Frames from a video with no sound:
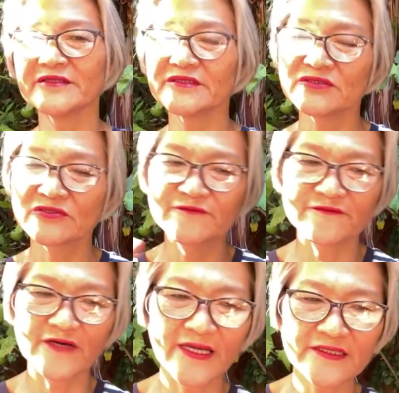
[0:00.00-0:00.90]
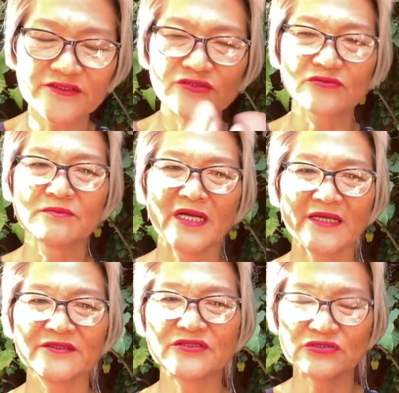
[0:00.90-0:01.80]
you fight, you
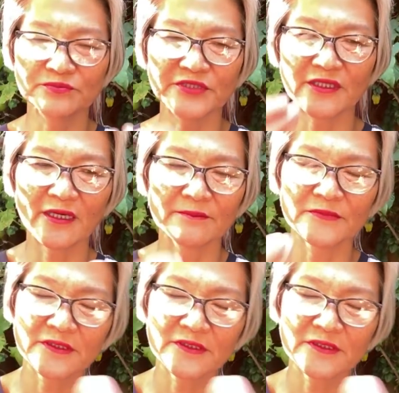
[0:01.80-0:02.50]
mend, you become